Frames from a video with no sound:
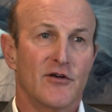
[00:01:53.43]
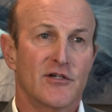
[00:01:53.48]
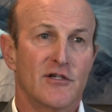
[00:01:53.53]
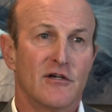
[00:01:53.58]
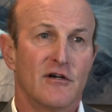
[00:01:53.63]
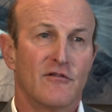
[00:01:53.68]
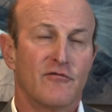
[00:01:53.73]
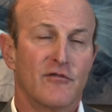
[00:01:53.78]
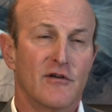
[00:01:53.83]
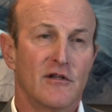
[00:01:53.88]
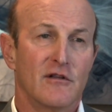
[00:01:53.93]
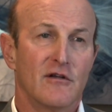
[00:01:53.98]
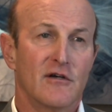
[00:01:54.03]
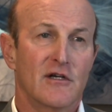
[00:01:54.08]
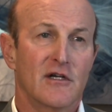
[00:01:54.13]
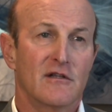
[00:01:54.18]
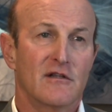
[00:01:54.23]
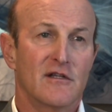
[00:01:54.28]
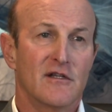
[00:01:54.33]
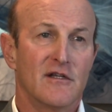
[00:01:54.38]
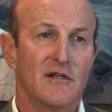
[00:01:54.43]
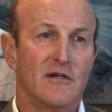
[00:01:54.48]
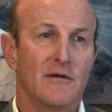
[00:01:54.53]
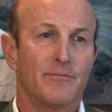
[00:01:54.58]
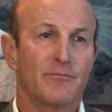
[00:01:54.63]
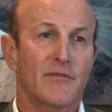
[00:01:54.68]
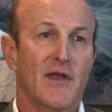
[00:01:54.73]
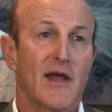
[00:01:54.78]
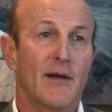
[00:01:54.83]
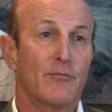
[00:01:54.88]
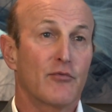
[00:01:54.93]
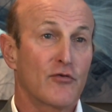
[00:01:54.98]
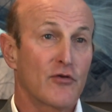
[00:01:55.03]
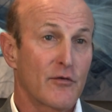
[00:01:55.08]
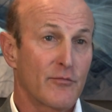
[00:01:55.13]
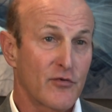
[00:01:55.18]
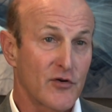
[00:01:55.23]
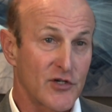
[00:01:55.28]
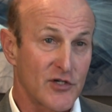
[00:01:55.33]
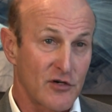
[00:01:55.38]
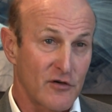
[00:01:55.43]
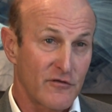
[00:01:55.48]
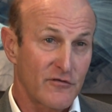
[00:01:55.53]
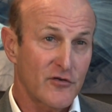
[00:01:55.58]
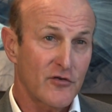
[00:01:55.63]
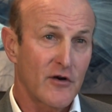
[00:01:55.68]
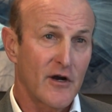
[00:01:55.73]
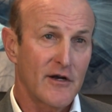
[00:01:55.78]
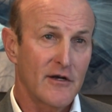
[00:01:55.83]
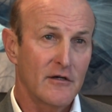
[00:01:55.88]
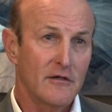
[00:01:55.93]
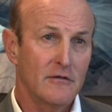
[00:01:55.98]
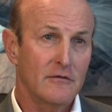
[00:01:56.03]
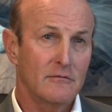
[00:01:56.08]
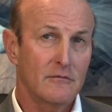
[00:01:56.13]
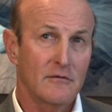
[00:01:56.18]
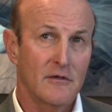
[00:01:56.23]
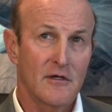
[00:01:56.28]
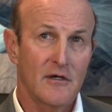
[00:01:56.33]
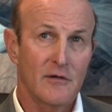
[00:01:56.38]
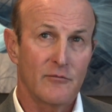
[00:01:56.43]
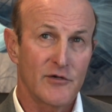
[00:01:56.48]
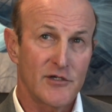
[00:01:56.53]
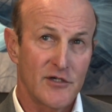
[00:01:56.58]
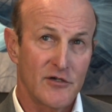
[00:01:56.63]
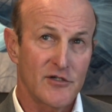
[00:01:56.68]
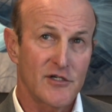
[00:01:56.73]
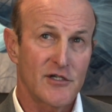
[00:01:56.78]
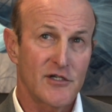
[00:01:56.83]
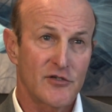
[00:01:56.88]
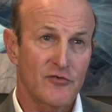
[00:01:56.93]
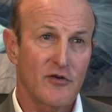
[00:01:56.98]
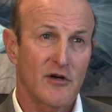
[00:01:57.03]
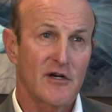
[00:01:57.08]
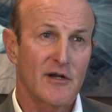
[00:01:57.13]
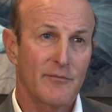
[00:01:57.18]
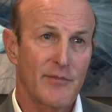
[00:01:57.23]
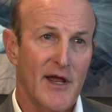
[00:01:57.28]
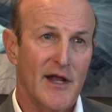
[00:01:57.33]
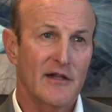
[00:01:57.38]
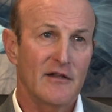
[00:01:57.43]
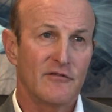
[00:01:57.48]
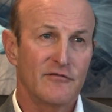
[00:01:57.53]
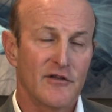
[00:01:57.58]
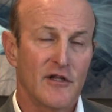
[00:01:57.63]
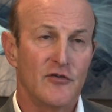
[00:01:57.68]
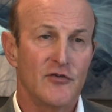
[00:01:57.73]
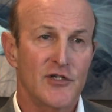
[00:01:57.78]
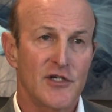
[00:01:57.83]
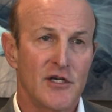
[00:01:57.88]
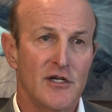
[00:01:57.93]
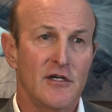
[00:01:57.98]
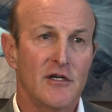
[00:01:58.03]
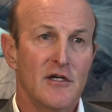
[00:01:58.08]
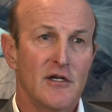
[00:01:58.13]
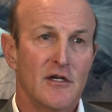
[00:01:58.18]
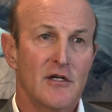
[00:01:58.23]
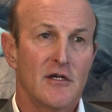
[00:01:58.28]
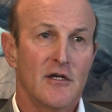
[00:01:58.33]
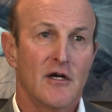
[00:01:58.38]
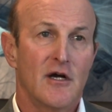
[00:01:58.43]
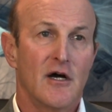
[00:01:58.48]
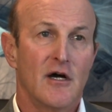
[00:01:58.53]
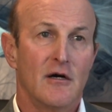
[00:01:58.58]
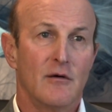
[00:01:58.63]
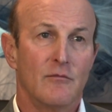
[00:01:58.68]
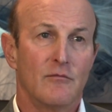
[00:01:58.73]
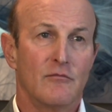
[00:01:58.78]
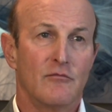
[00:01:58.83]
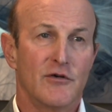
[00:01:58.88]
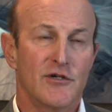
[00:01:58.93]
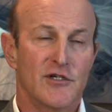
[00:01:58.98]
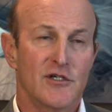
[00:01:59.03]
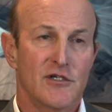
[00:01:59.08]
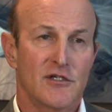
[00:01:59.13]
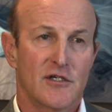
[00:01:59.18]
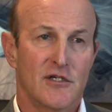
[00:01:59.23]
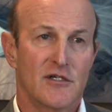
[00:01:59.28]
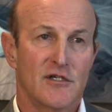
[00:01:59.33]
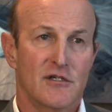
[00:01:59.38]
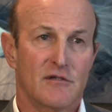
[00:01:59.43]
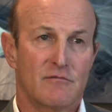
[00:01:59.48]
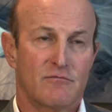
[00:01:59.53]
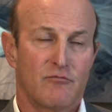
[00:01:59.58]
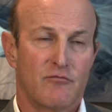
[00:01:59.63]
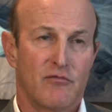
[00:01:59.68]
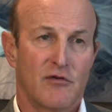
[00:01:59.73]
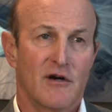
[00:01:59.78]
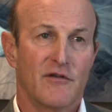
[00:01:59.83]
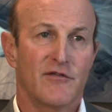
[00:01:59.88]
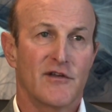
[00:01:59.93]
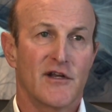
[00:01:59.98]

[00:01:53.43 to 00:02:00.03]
So if we look at the Emperor Preserve trial, which uses the drug empagliflozin, which is one of